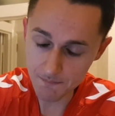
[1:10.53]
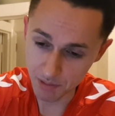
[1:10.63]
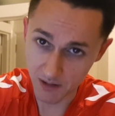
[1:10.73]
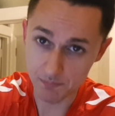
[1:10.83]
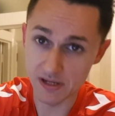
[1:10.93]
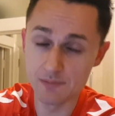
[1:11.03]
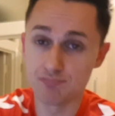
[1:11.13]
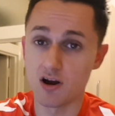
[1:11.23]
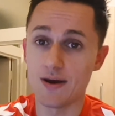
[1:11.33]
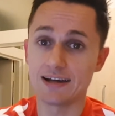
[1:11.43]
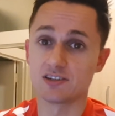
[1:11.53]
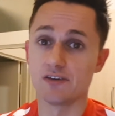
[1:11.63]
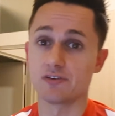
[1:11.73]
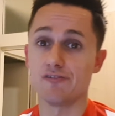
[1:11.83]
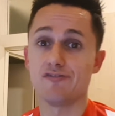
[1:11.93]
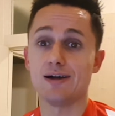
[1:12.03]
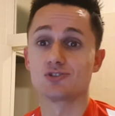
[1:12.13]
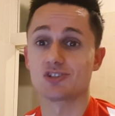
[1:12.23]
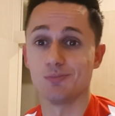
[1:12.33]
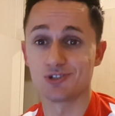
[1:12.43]
But being proactive, and I
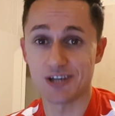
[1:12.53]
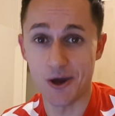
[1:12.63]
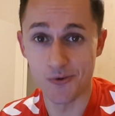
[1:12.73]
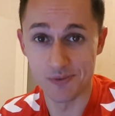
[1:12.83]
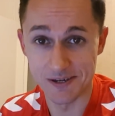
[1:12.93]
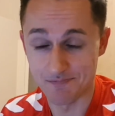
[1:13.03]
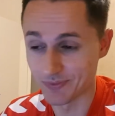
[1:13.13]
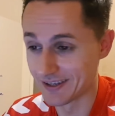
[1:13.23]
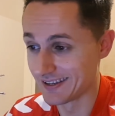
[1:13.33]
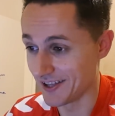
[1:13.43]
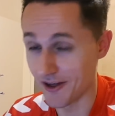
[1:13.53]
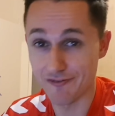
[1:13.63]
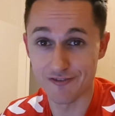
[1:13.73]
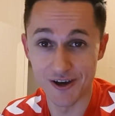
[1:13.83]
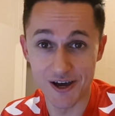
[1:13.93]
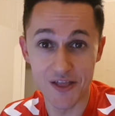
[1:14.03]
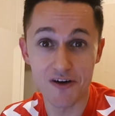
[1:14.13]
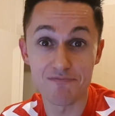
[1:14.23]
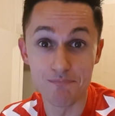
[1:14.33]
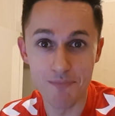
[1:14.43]
found someone to help me.
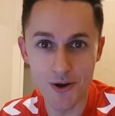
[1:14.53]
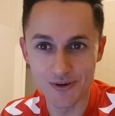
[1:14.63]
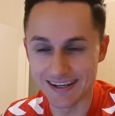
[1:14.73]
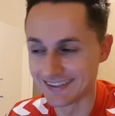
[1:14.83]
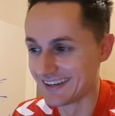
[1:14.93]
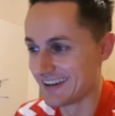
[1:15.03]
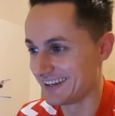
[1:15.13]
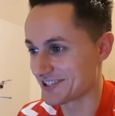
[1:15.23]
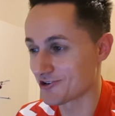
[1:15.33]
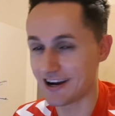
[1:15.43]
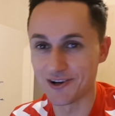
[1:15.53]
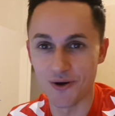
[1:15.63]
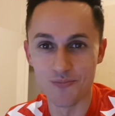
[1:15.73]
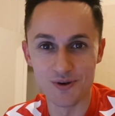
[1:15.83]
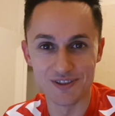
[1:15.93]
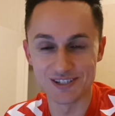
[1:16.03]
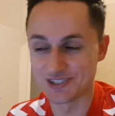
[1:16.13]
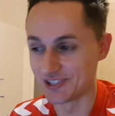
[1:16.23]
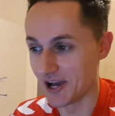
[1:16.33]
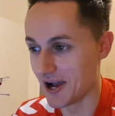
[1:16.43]
Enough moaning. Let's crack on with
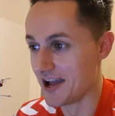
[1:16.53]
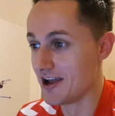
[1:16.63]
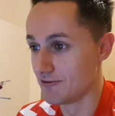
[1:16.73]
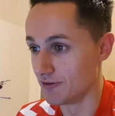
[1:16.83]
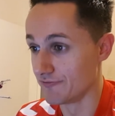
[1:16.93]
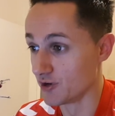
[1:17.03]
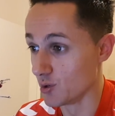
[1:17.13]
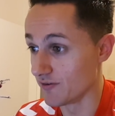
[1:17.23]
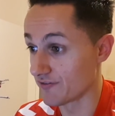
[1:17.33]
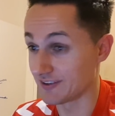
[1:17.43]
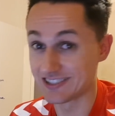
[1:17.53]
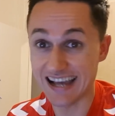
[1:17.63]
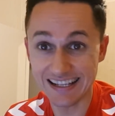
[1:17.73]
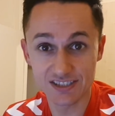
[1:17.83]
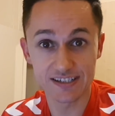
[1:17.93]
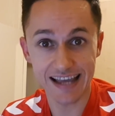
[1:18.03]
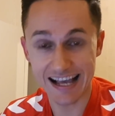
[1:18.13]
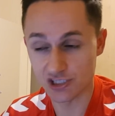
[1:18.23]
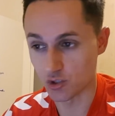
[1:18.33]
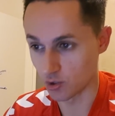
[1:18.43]
this review of a fantastic
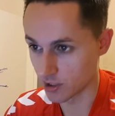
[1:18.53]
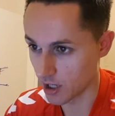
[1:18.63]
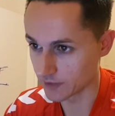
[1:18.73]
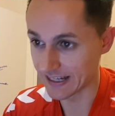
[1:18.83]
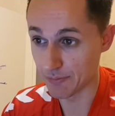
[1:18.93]
Ascot card.